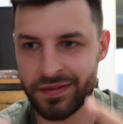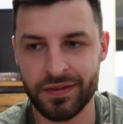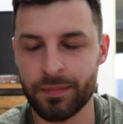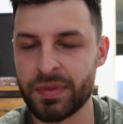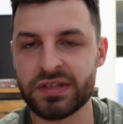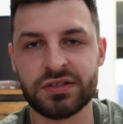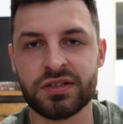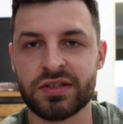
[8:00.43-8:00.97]
the
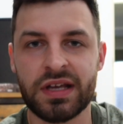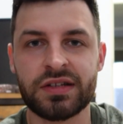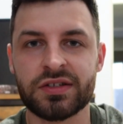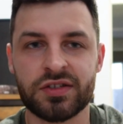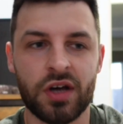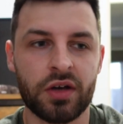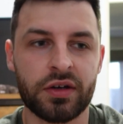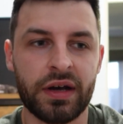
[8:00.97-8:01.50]
business
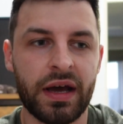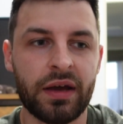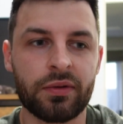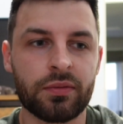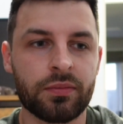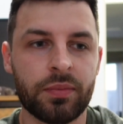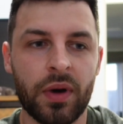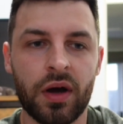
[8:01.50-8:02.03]
inside and out
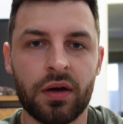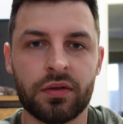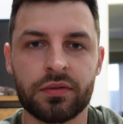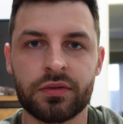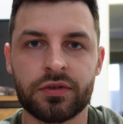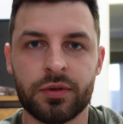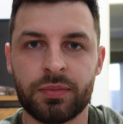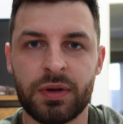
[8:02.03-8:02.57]
but
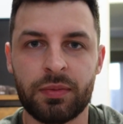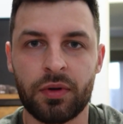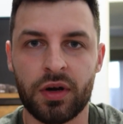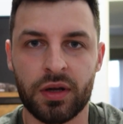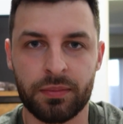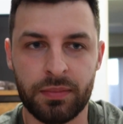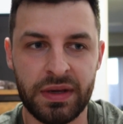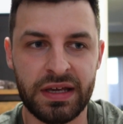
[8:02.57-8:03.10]
to people
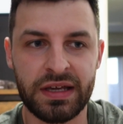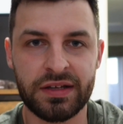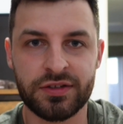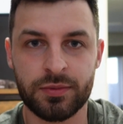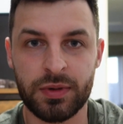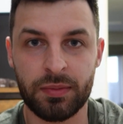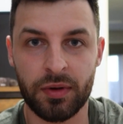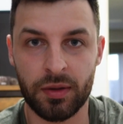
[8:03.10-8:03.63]
like me to
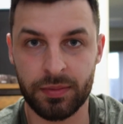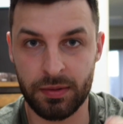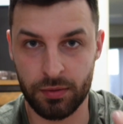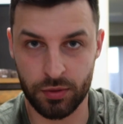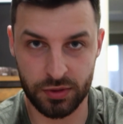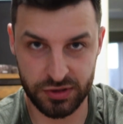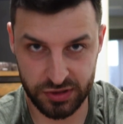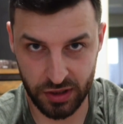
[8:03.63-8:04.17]
people like people
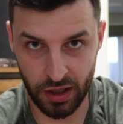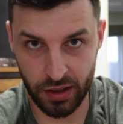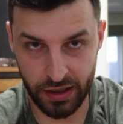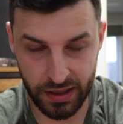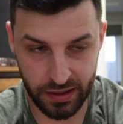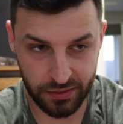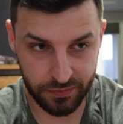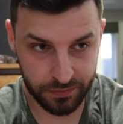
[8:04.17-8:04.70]
who are
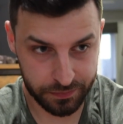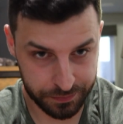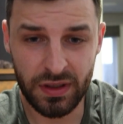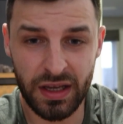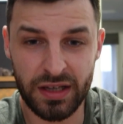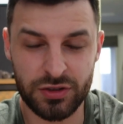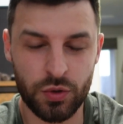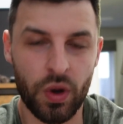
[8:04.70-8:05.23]
starting
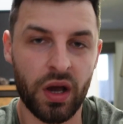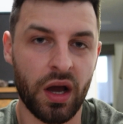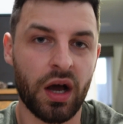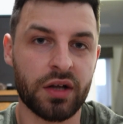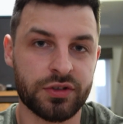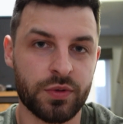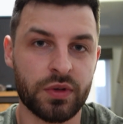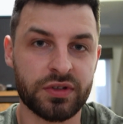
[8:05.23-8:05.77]
it's quite
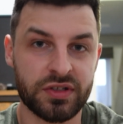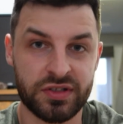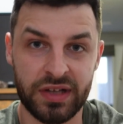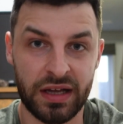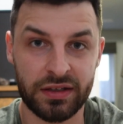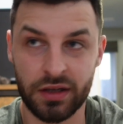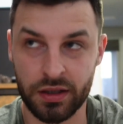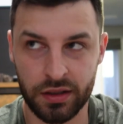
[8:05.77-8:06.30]
hard to
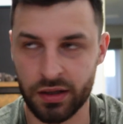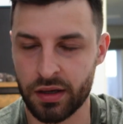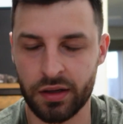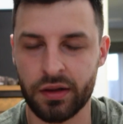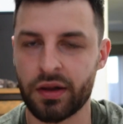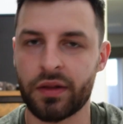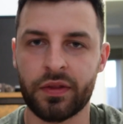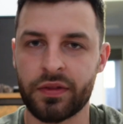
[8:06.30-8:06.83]
understand like
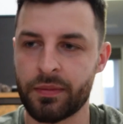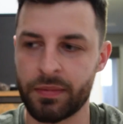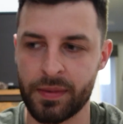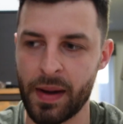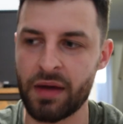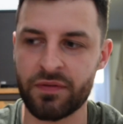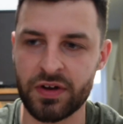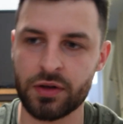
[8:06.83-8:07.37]
the, the,
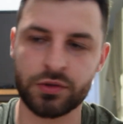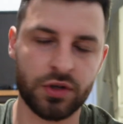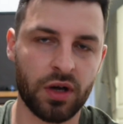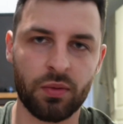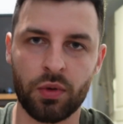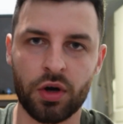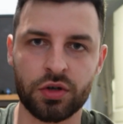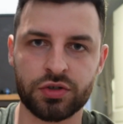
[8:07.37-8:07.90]
amount of videos I
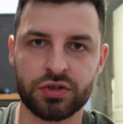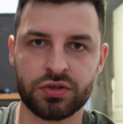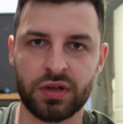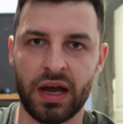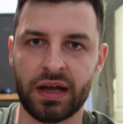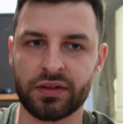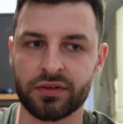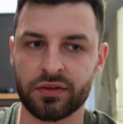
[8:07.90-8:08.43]
watched
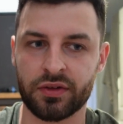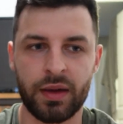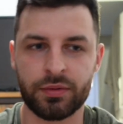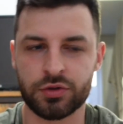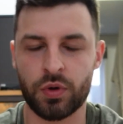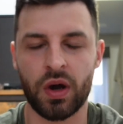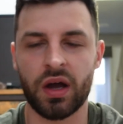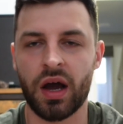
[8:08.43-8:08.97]
and it was
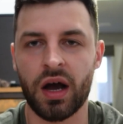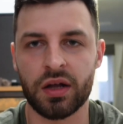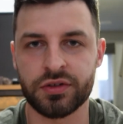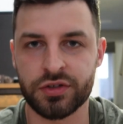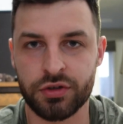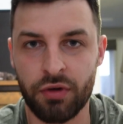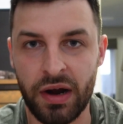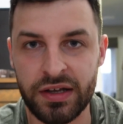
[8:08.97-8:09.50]
quite hard
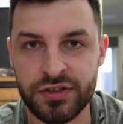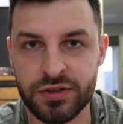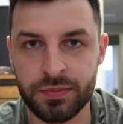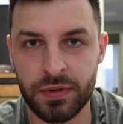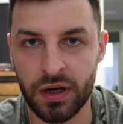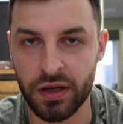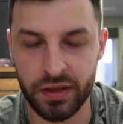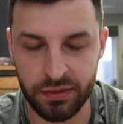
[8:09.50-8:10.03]
to
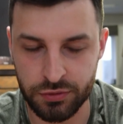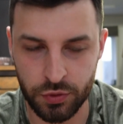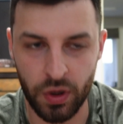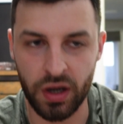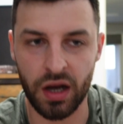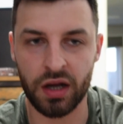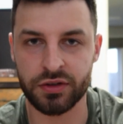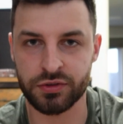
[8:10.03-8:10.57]
grasp like it was
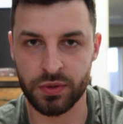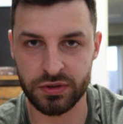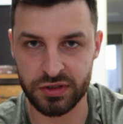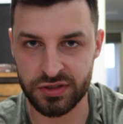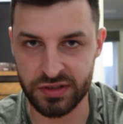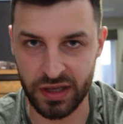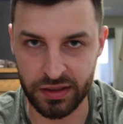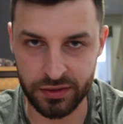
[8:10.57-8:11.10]
quite hard to
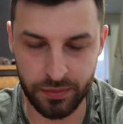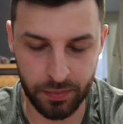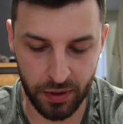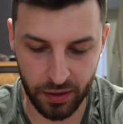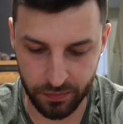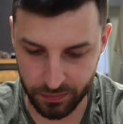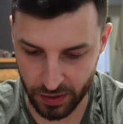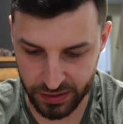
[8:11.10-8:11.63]
understand
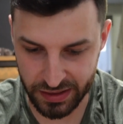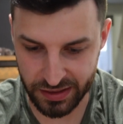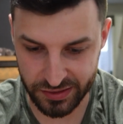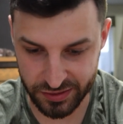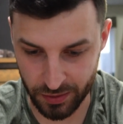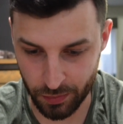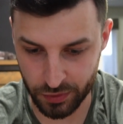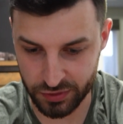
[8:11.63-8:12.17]
but I needed
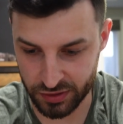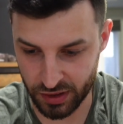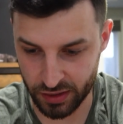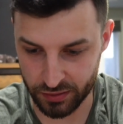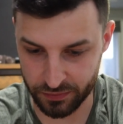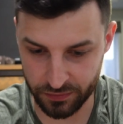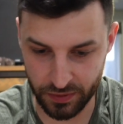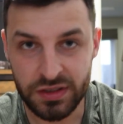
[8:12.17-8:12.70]
someone to kind
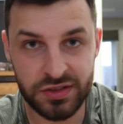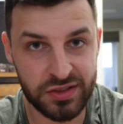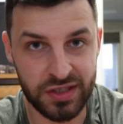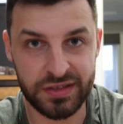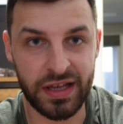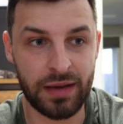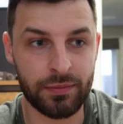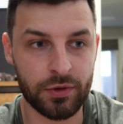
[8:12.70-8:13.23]
of
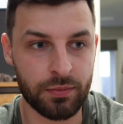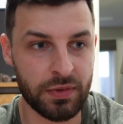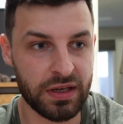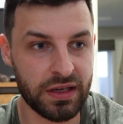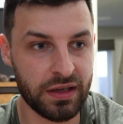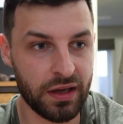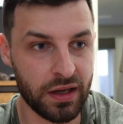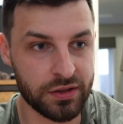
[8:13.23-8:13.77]
sit down with
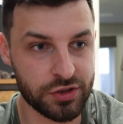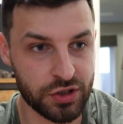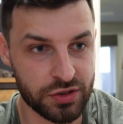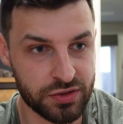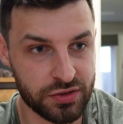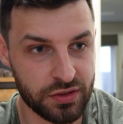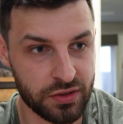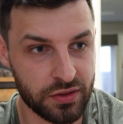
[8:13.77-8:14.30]
me and
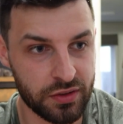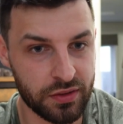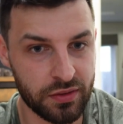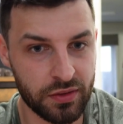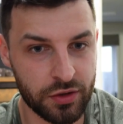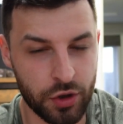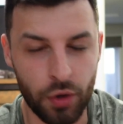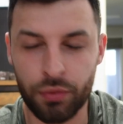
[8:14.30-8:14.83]
just
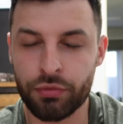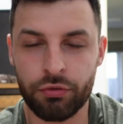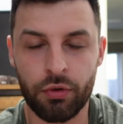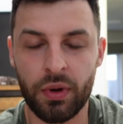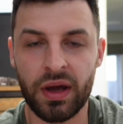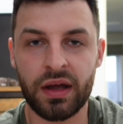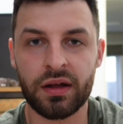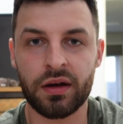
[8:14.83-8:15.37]
go
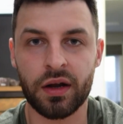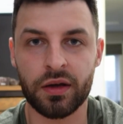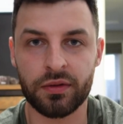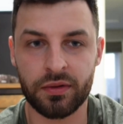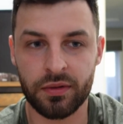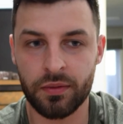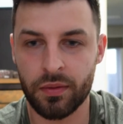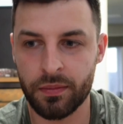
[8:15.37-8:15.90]
through it like